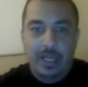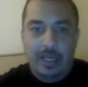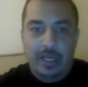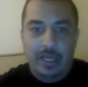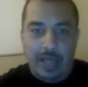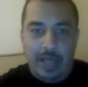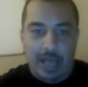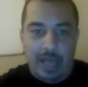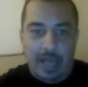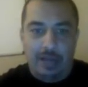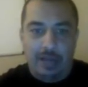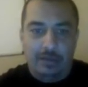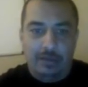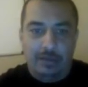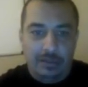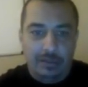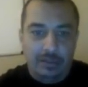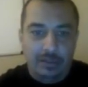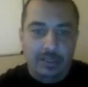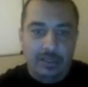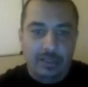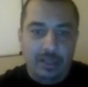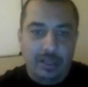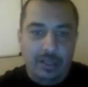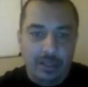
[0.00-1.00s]
Now,
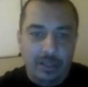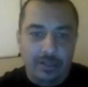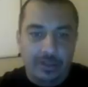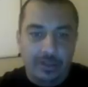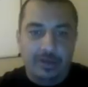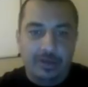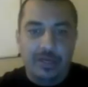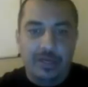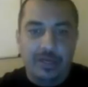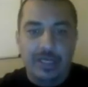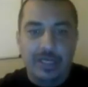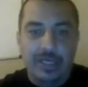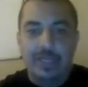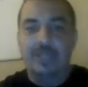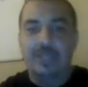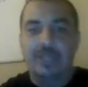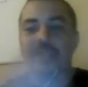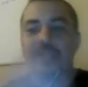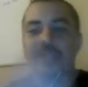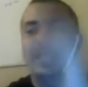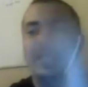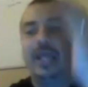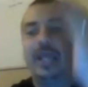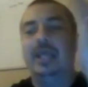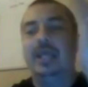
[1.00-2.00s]
there
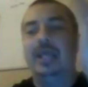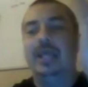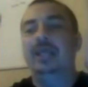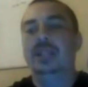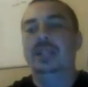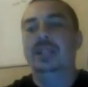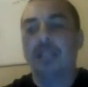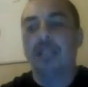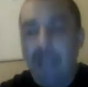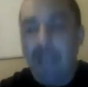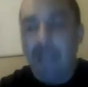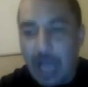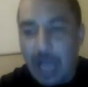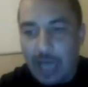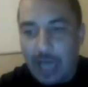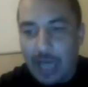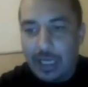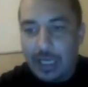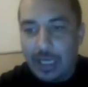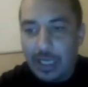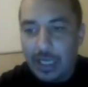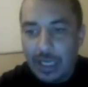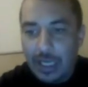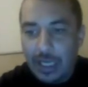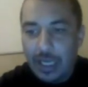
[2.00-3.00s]
is a lot
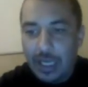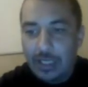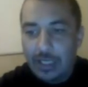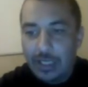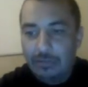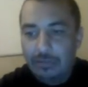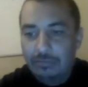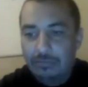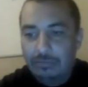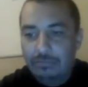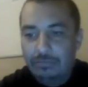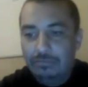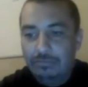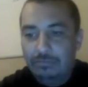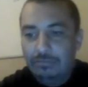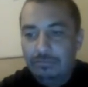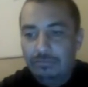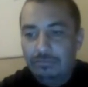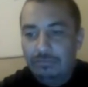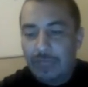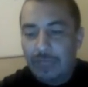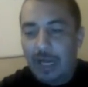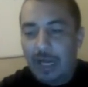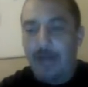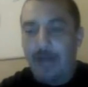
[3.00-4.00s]

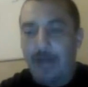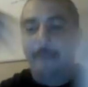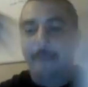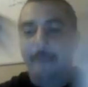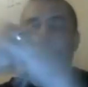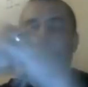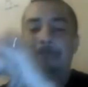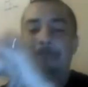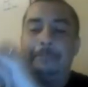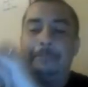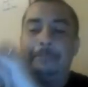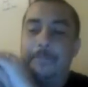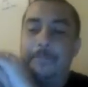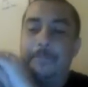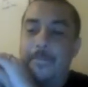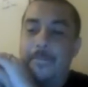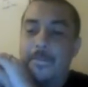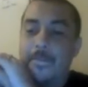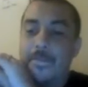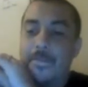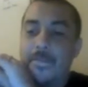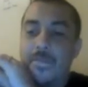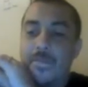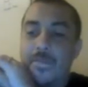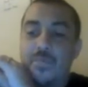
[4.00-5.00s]
of
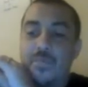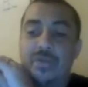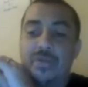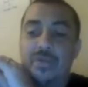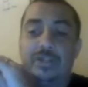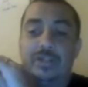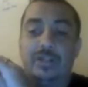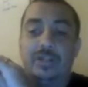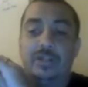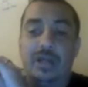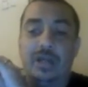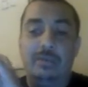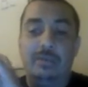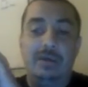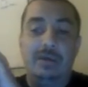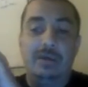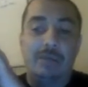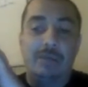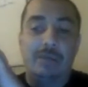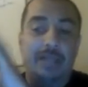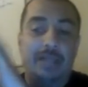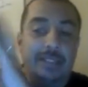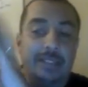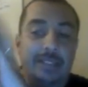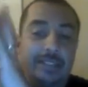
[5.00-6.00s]
dilemma
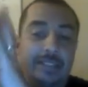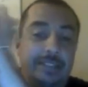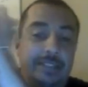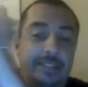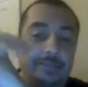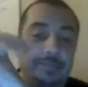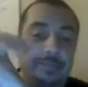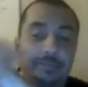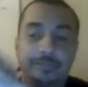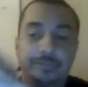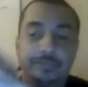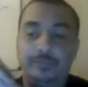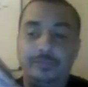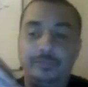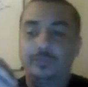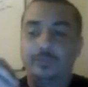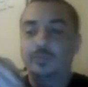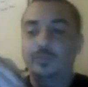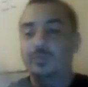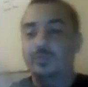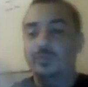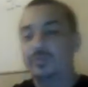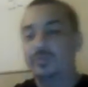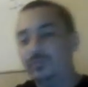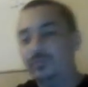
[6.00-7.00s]
about this,
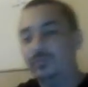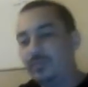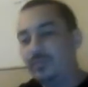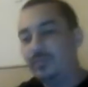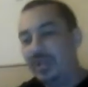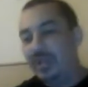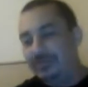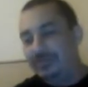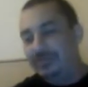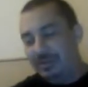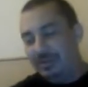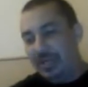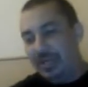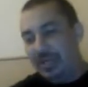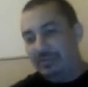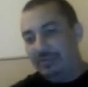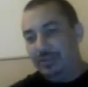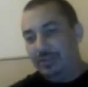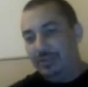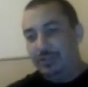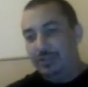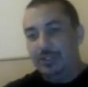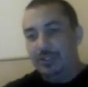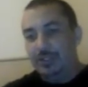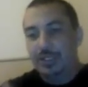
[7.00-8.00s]
if
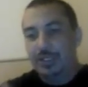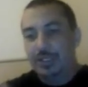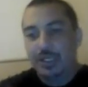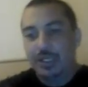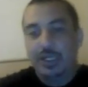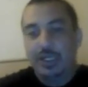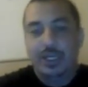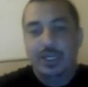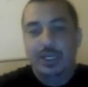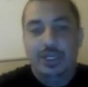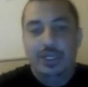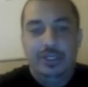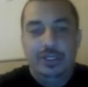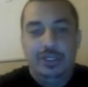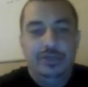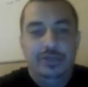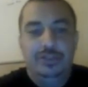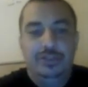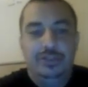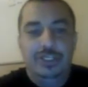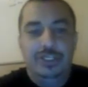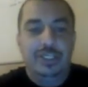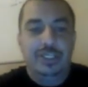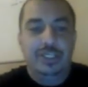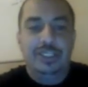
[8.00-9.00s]
you should
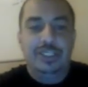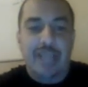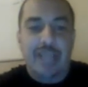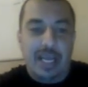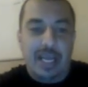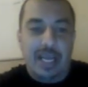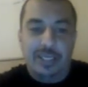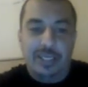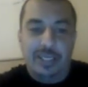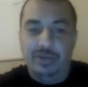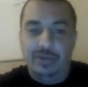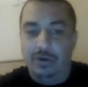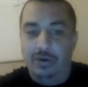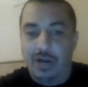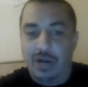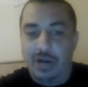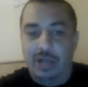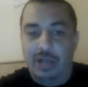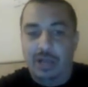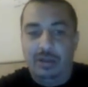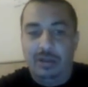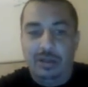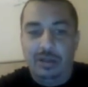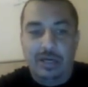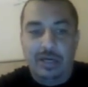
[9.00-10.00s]
use the exact
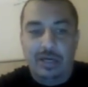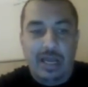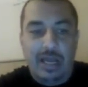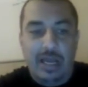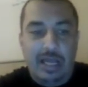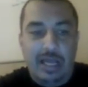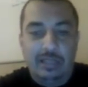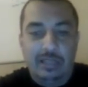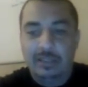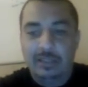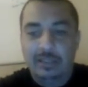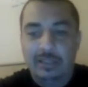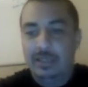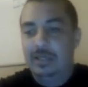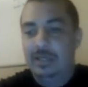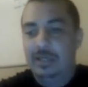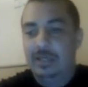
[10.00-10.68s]
URL or not.